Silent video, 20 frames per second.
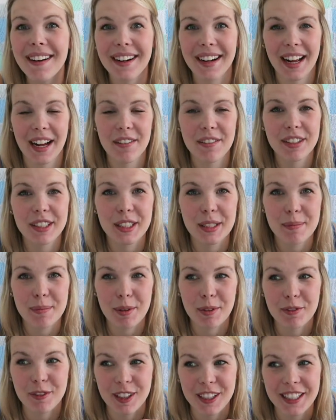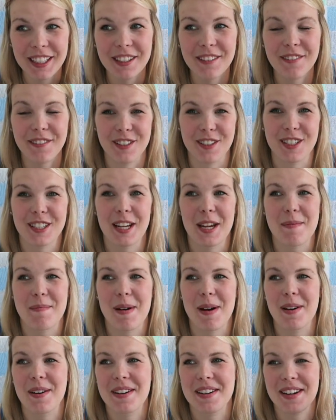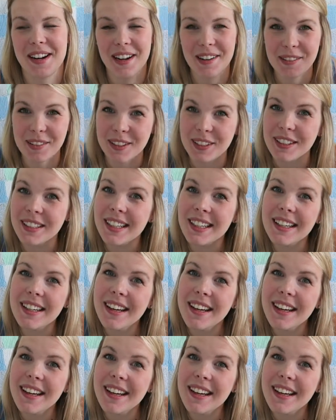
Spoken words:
And I have a clip of when he first came out, and I will